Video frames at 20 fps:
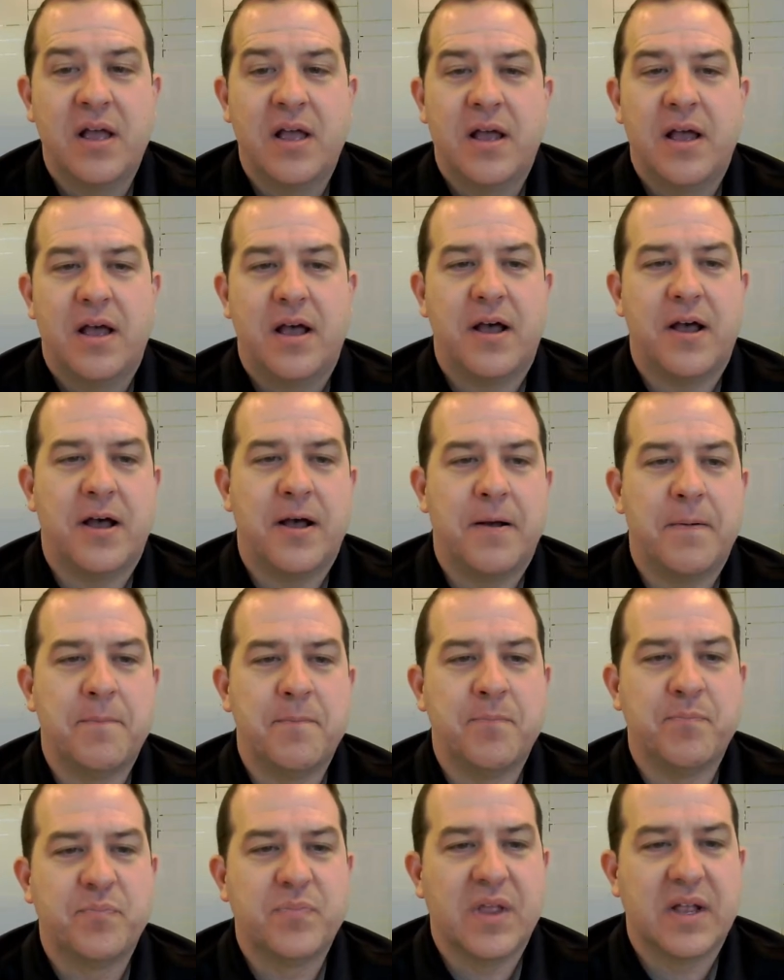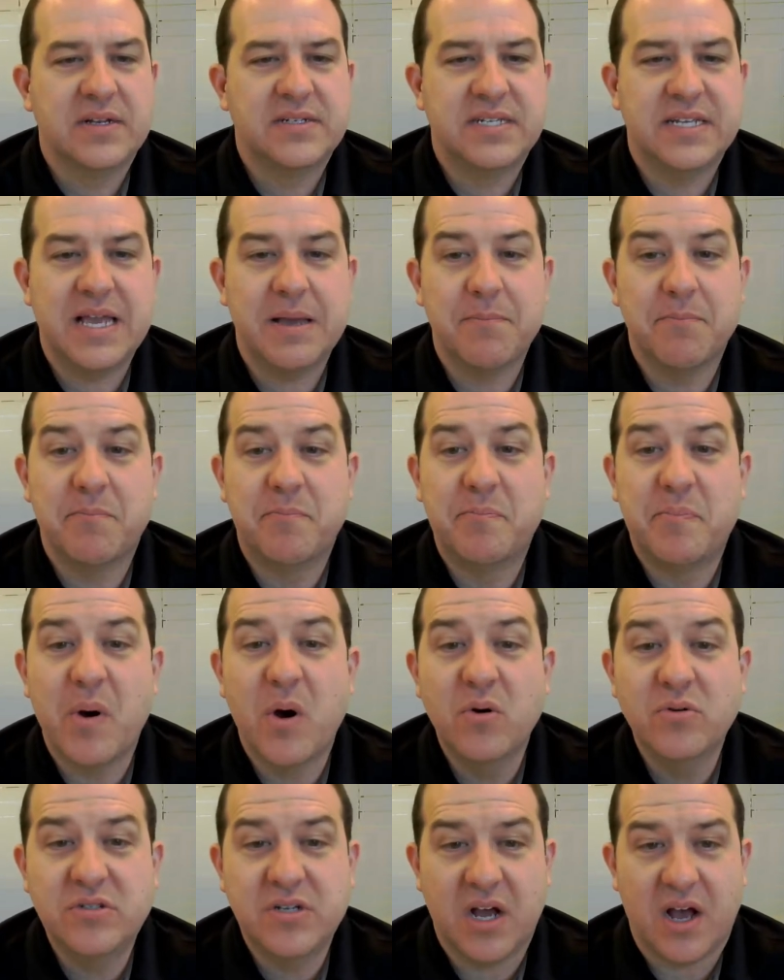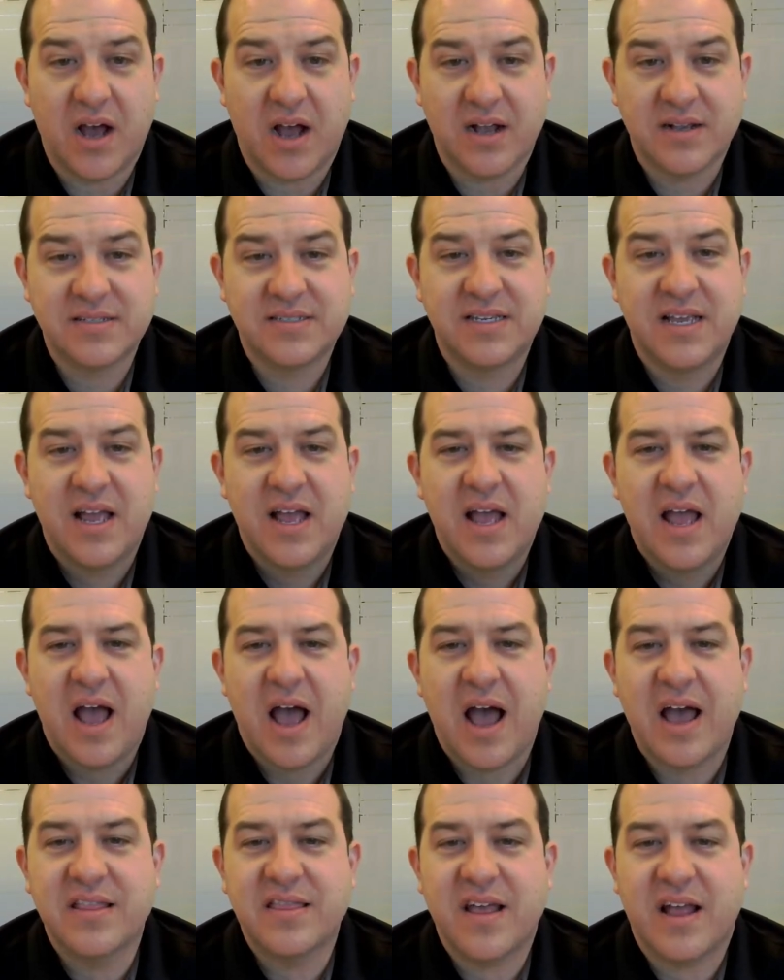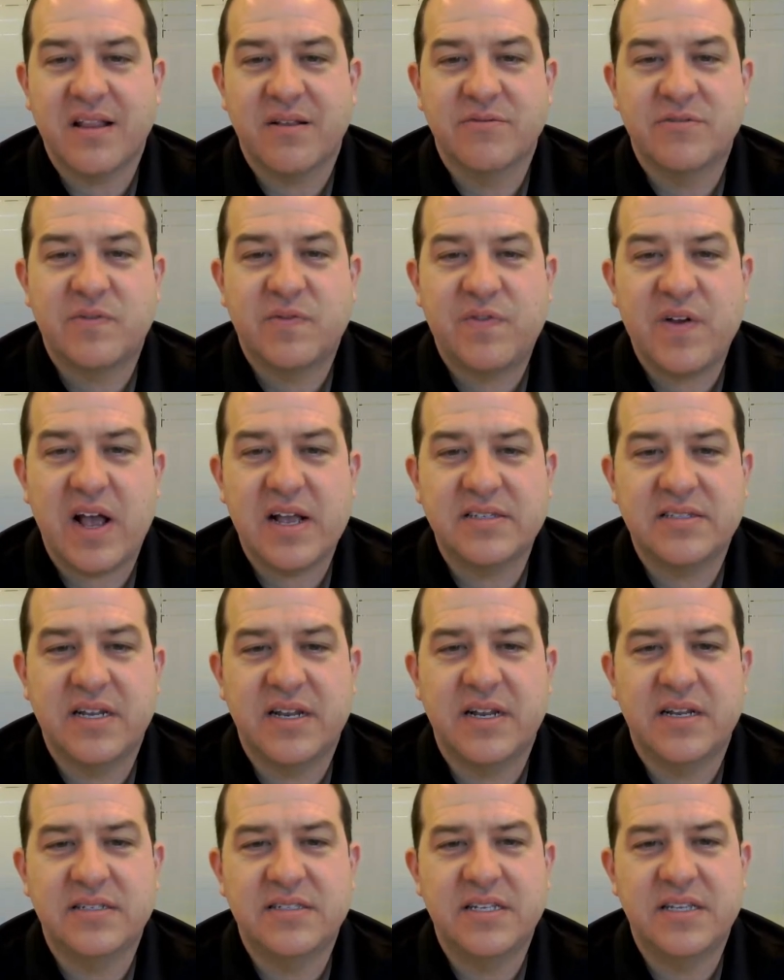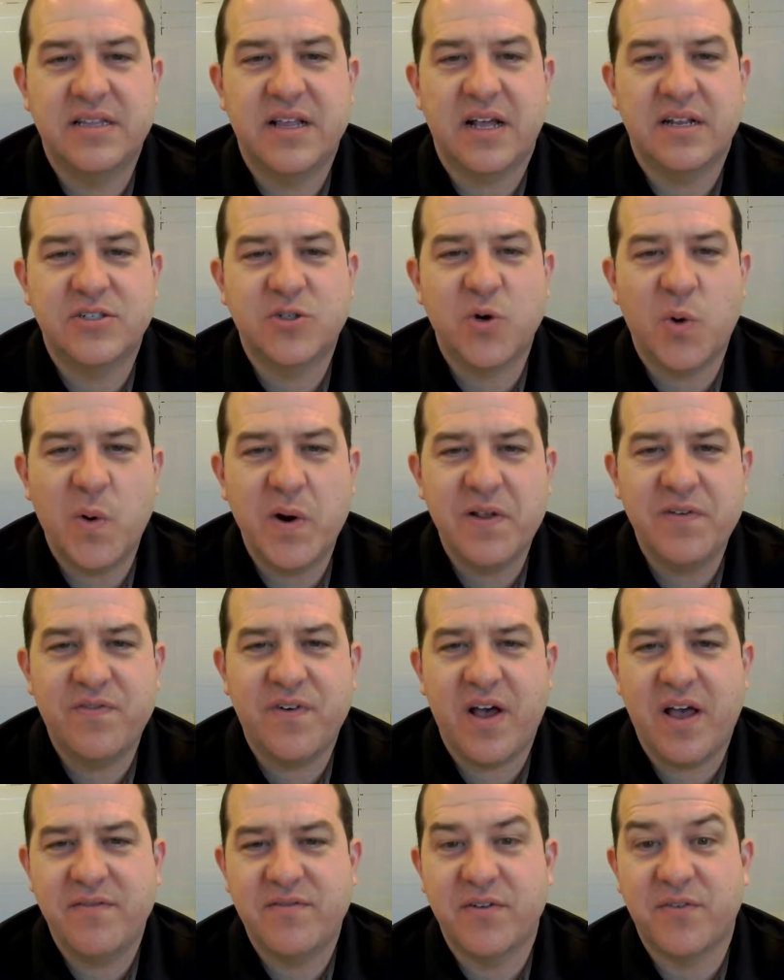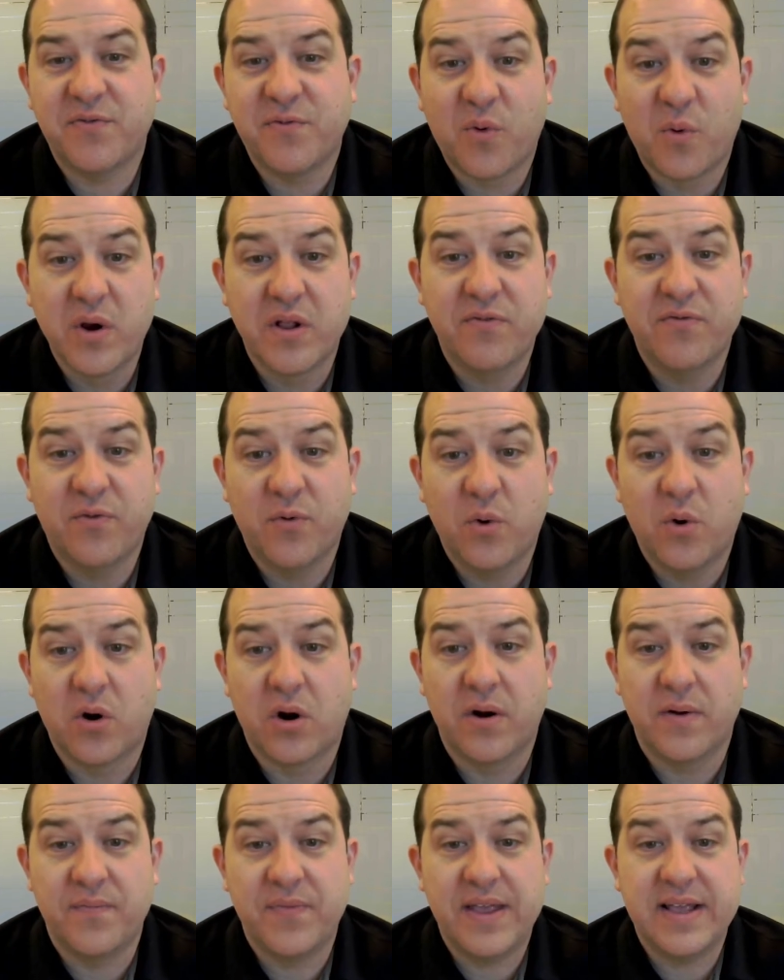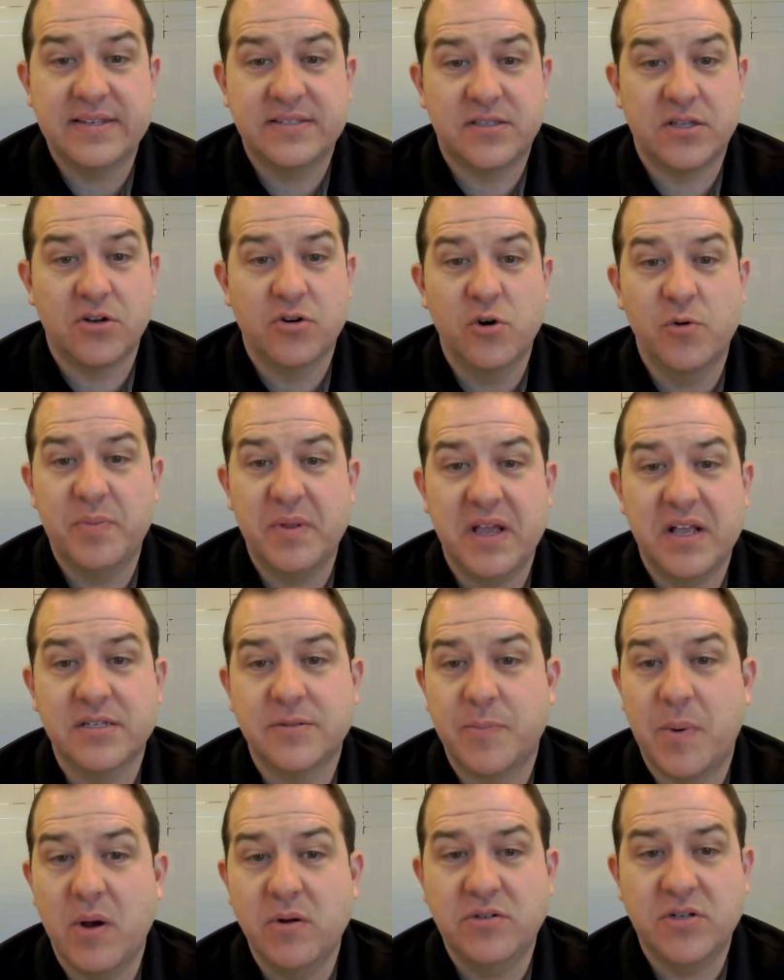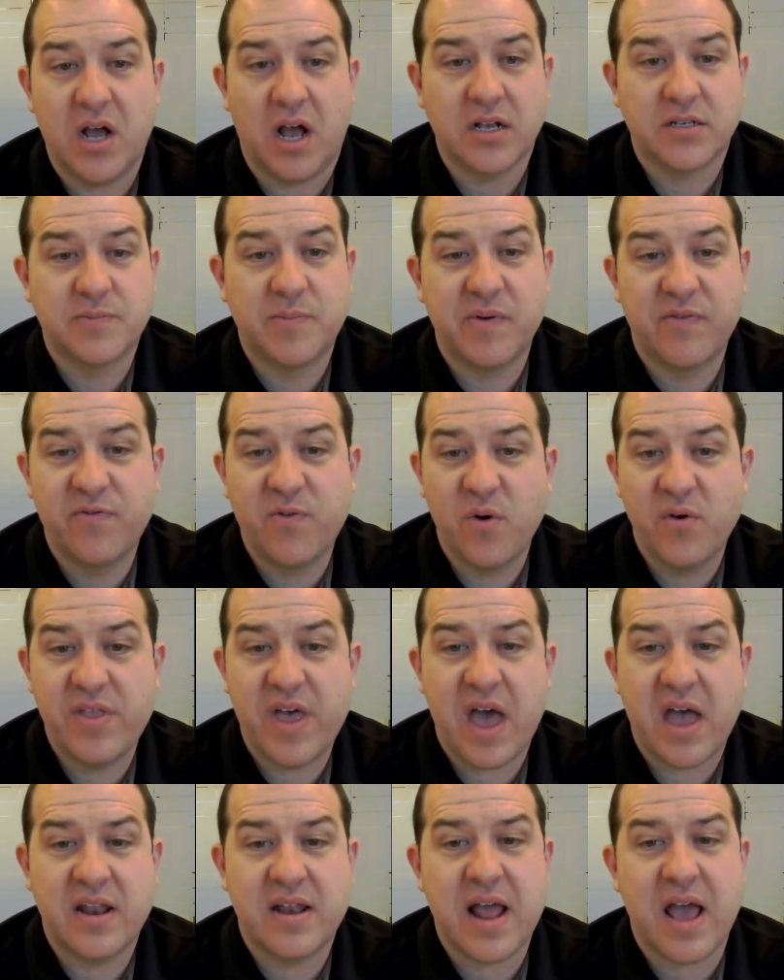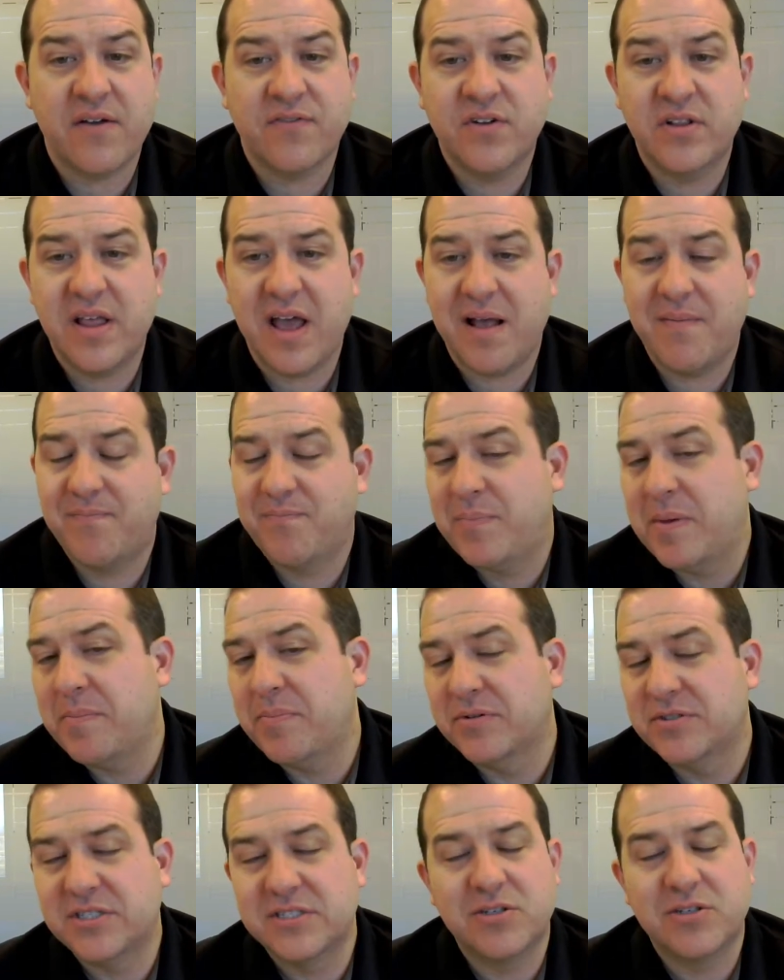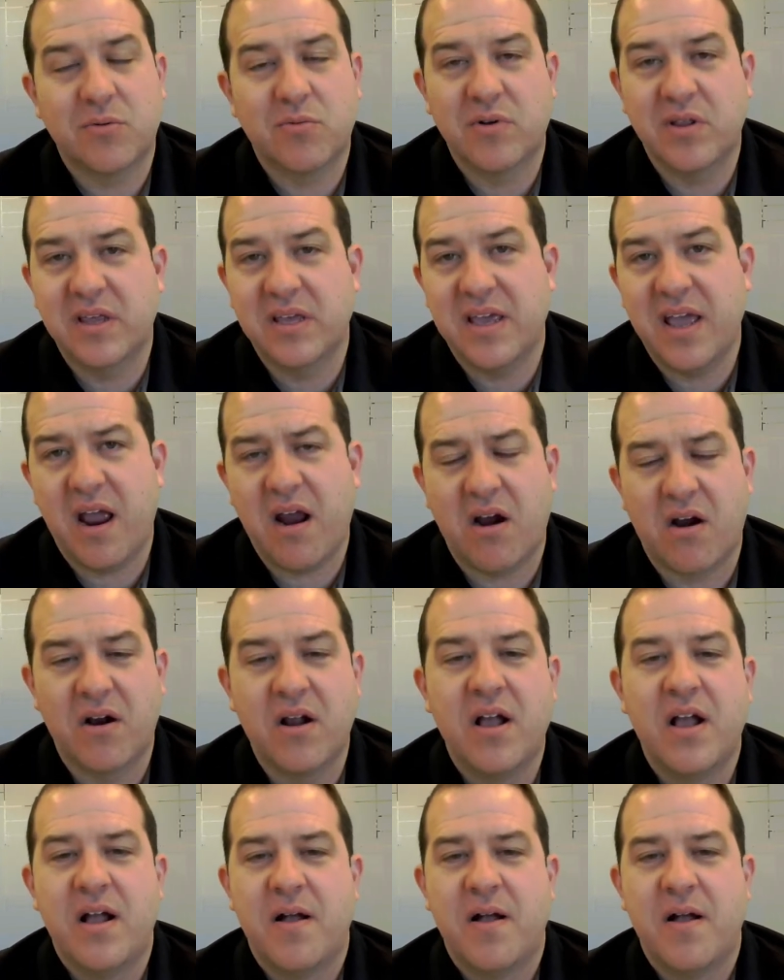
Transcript: To get Botox, I thought it was fascinating to see that 25 to 44 is the group that gets Botox. Before that and after that, people just don't really care.